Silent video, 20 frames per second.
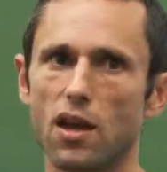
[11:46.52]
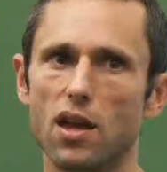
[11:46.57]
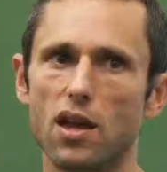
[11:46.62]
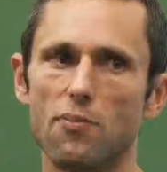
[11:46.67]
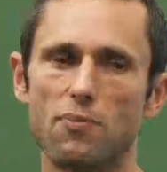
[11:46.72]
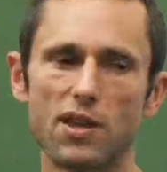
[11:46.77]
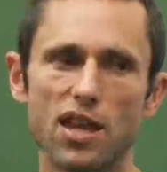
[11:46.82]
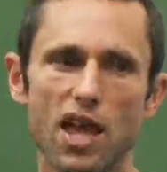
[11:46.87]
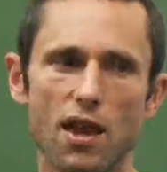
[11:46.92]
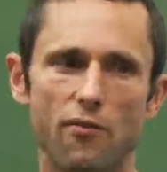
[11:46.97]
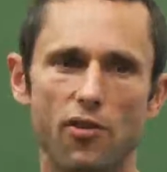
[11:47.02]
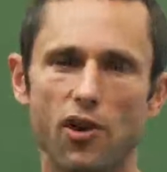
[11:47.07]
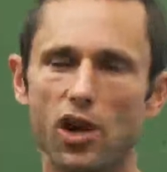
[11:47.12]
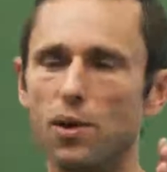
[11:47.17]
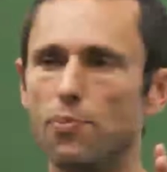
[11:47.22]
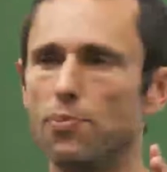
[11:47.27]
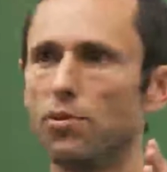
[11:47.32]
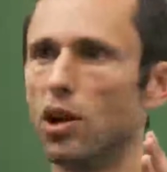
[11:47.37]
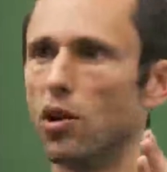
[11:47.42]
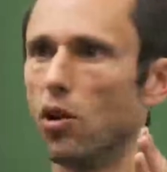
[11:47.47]
It became
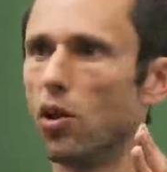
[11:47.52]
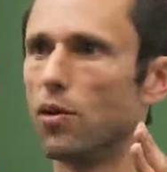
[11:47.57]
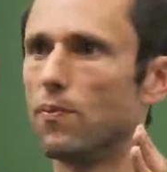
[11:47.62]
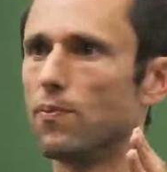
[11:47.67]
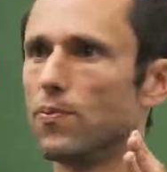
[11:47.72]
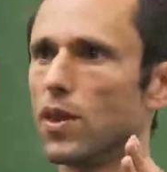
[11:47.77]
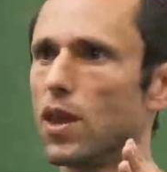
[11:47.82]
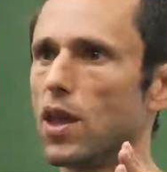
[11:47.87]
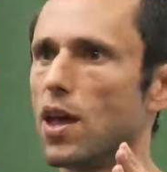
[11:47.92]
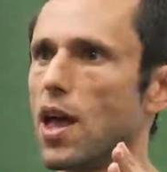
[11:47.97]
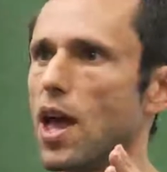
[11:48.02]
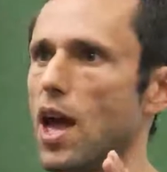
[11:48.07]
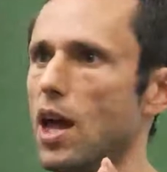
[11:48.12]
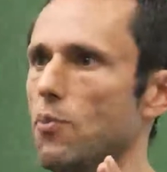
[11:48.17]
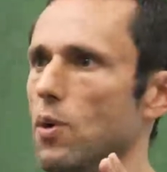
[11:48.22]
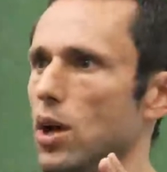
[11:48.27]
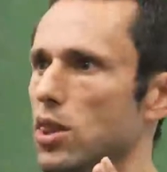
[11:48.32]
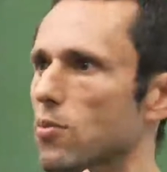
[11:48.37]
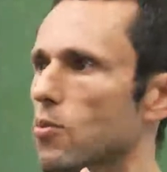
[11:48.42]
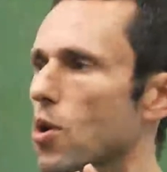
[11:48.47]
very brittle.
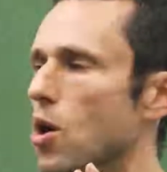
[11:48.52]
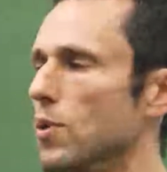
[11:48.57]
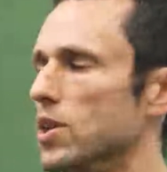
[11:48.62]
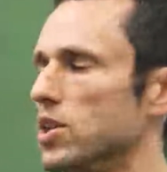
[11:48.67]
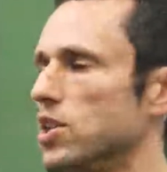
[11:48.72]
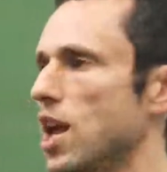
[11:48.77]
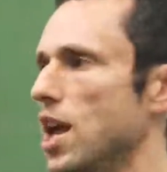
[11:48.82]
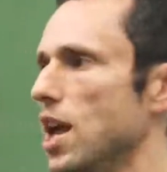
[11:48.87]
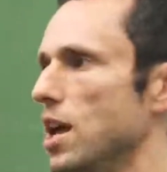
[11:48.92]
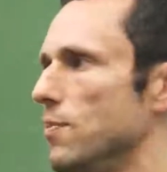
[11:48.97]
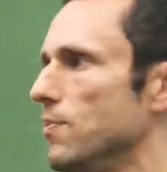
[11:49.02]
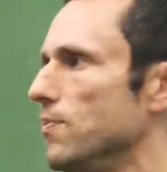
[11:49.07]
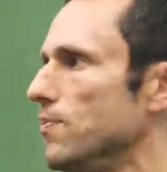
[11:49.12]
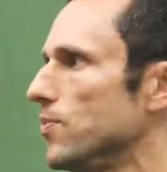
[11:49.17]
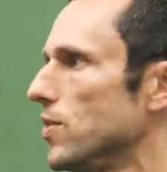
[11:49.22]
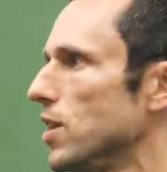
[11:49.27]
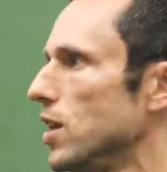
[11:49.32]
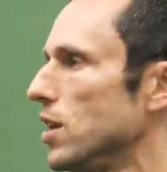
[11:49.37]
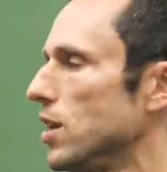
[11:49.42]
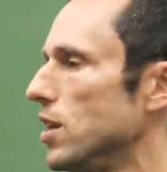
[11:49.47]
And when the moment came,
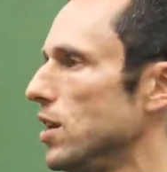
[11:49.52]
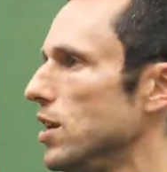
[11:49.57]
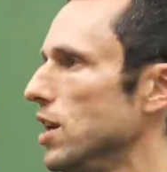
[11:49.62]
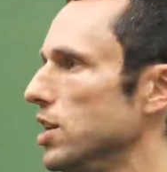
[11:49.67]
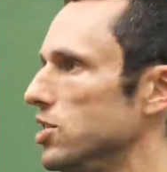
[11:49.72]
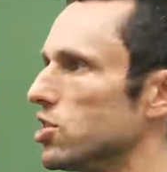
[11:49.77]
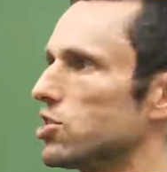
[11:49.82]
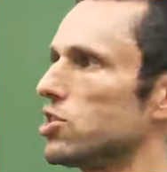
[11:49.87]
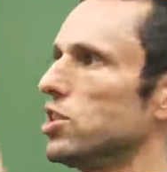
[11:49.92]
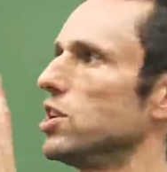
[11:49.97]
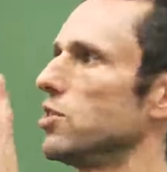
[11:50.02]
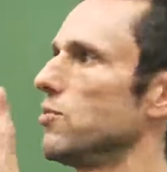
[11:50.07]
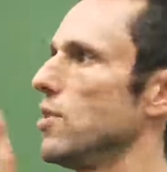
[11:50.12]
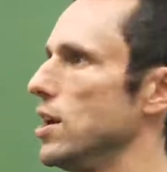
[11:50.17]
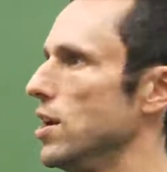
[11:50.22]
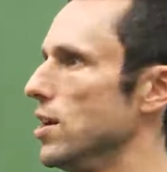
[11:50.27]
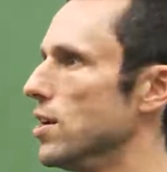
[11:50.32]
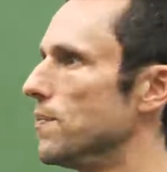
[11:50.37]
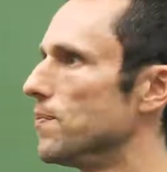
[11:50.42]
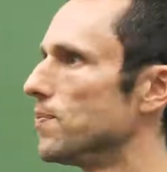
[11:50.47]
it
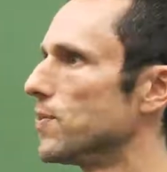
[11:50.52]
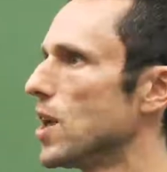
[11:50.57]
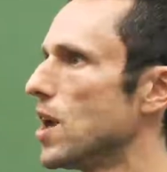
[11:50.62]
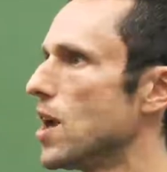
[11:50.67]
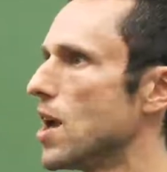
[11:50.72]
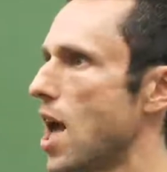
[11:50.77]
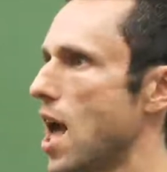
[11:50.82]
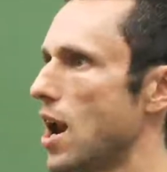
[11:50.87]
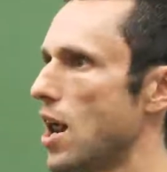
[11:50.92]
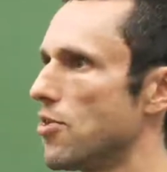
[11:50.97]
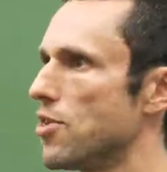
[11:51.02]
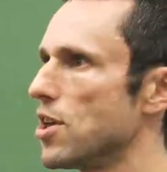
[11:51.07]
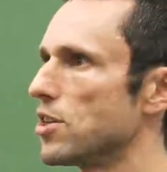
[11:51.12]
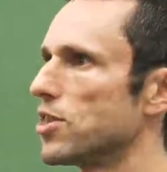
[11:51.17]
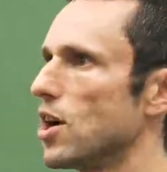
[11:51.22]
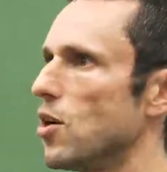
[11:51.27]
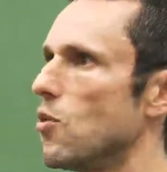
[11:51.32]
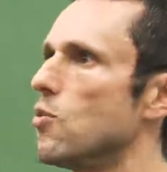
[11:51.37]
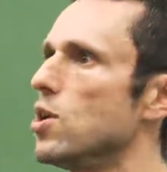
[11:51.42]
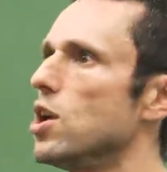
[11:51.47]
disintegrated. And I think
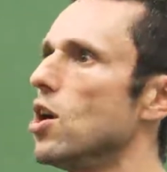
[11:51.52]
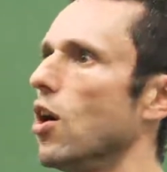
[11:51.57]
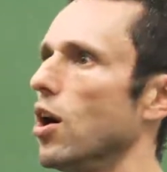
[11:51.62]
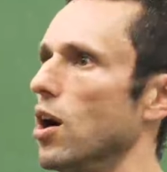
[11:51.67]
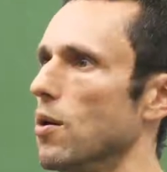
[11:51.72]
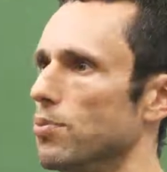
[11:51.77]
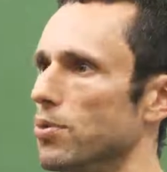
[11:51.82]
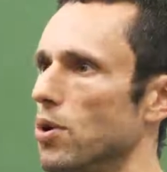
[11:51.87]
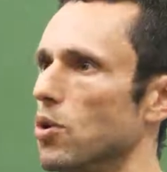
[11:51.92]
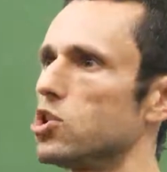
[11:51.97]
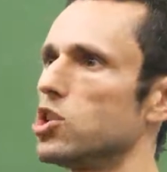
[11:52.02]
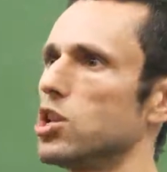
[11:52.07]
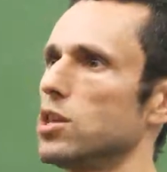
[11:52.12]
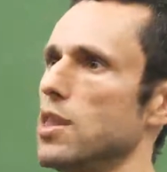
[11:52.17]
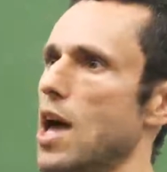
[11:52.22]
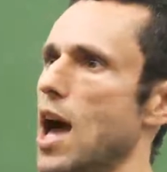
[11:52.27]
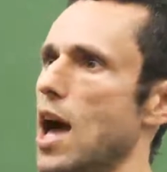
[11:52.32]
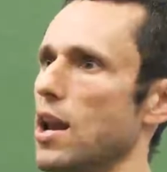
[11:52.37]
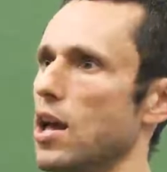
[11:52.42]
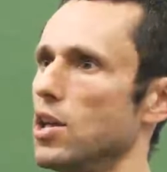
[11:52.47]
that we are approaching
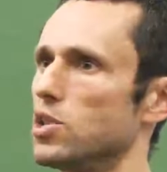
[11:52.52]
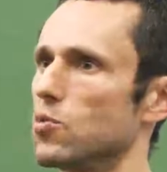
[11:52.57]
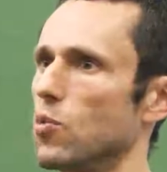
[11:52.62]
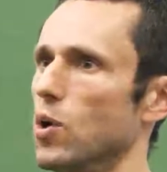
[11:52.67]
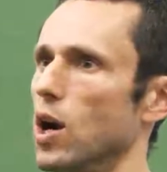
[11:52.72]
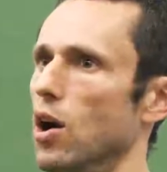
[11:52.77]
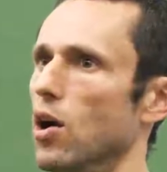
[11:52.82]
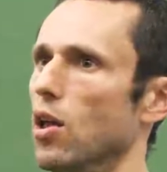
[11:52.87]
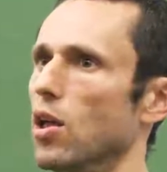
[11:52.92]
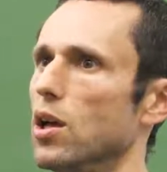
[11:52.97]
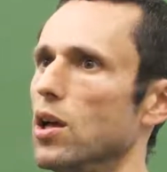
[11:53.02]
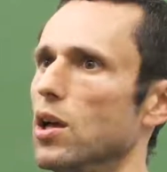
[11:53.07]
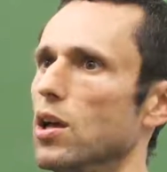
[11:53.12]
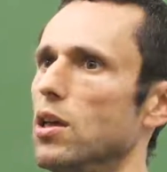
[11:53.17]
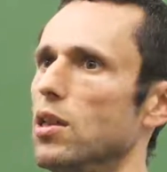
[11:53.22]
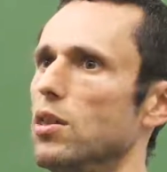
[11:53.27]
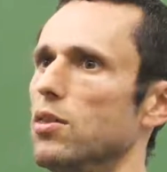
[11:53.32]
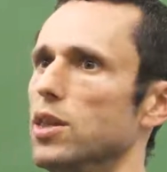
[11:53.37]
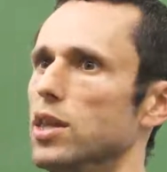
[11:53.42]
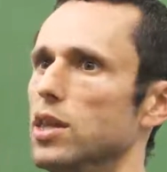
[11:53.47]
that as well.
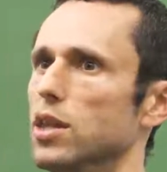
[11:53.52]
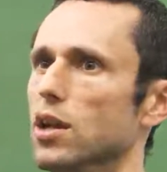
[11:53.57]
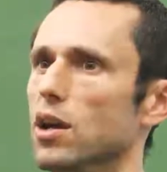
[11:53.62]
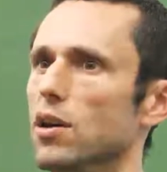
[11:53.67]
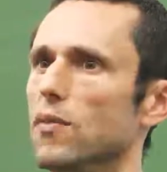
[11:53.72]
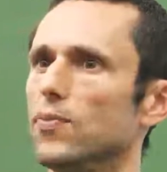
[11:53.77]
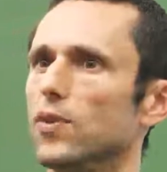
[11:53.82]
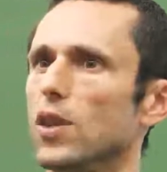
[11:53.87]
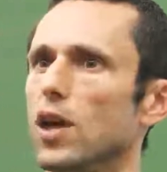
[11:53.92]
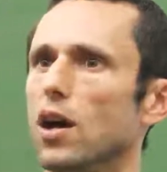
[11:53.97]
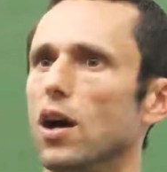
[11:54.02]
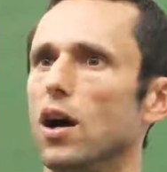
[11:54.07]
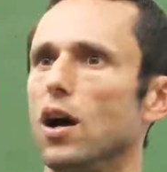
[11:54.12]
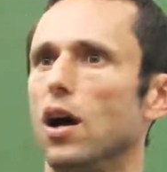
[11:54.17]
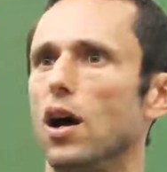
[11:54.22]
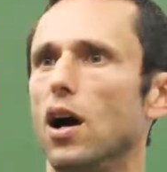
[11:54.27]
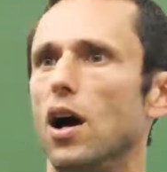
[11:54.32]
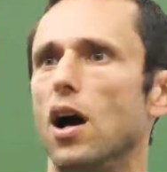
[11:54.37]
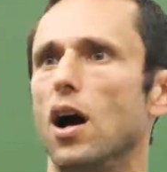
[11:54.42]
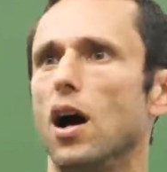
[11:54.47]
The
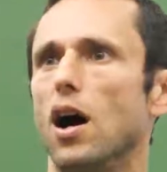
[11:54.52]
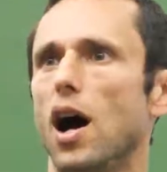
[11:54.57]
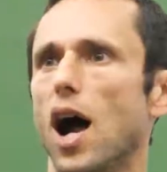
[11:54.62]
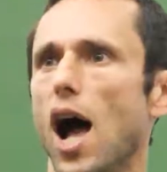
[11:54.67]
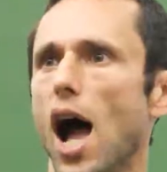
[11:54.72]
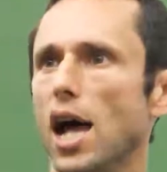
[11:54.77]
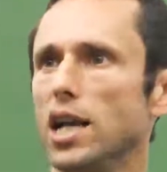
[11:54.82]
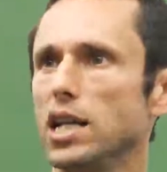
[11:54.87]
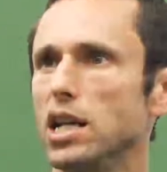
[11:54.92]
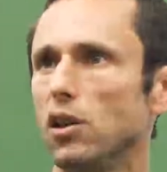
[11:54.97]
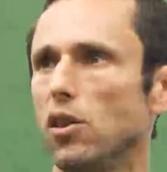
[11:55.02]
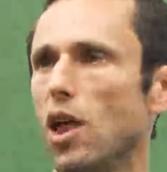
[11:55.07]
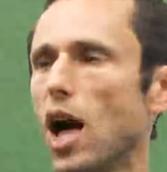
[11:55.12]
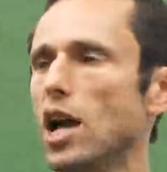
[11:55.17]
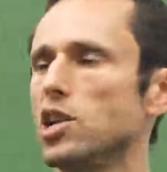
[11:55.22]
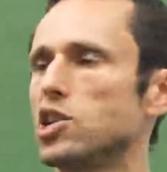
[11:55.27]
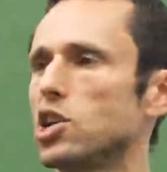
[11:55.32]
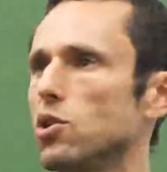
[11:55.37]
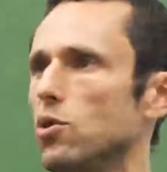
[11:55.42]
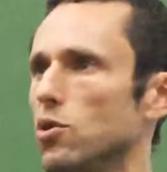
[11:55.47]

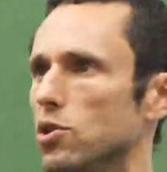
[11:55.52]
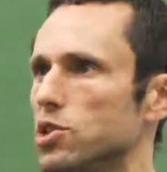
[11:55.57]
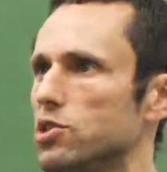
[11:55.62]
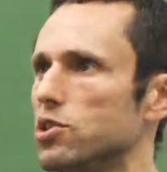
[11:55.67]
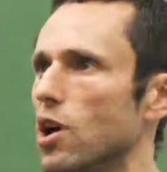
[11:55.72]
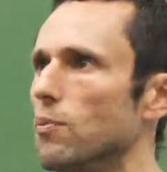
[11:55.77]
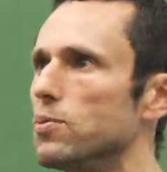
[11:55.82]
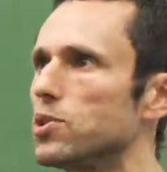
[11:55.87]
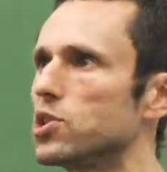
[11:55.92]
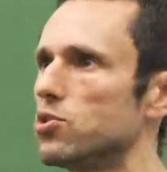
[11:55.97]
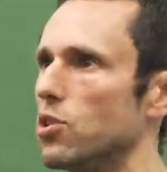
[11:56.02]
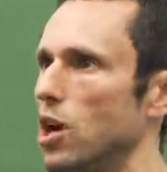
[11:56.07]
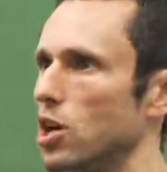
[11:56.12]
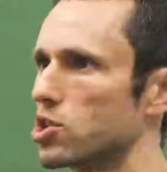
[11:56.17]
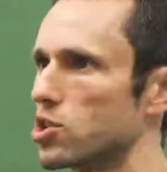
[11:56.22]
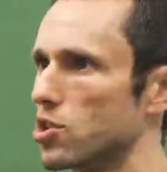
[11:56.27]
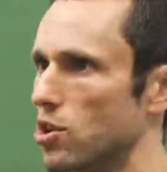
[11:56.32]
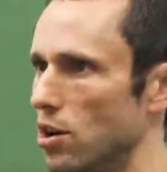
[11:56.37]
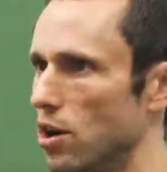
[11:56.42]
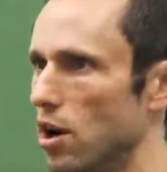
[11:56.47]
ideological
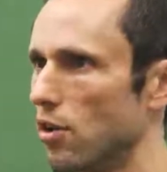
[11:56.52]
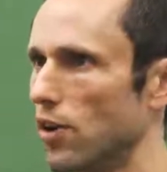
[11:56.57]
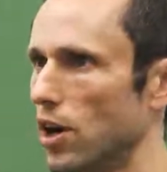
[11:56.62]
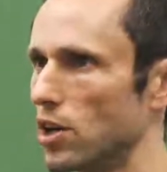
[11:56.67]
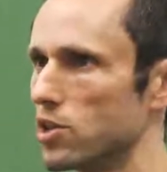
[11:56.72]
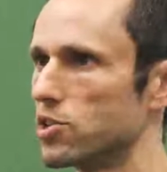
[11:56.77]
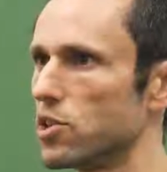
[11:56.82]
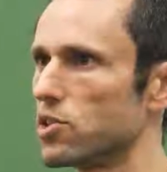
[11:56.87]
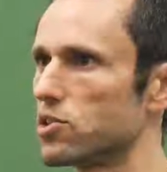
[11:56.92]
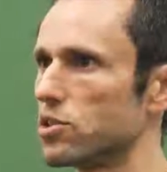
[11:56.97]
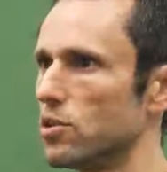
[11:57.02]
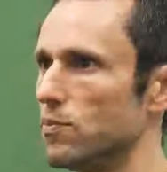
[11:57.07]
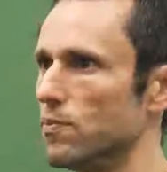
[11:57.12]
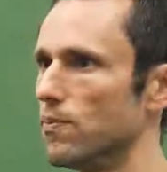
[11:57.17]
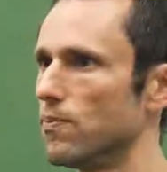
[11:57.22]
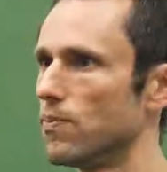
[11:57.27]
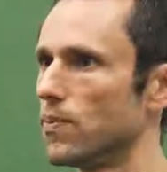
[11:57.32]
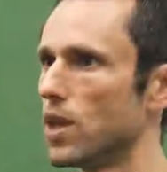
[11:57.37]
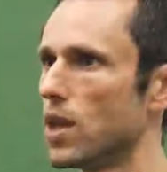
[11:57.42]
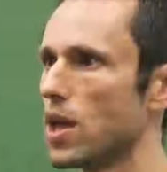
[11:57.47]
substructure of our system
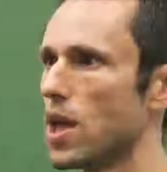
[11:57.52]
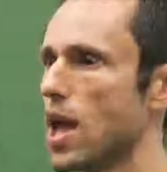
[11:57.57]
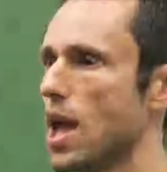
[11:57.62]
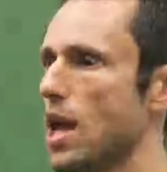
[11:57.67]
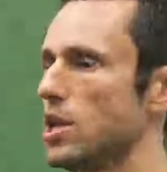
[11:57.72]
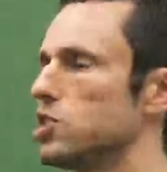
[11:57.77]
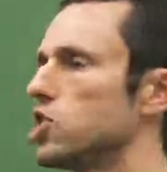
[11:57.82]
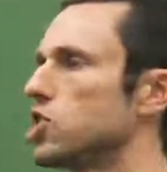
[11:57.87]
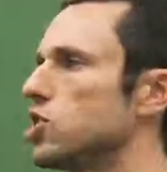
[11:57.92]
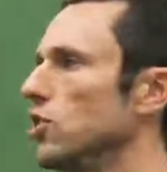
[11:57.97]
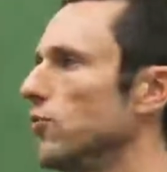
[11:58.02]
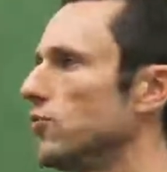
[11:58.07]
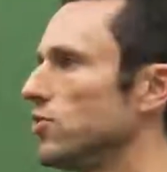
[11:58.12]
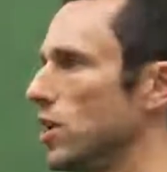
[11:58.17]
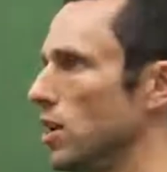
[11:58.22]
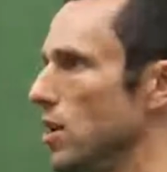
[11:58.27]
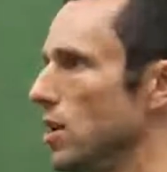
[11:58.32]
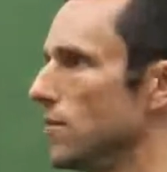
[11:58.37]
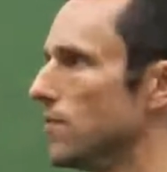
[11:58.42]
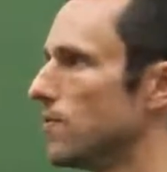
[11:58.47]
has shifted.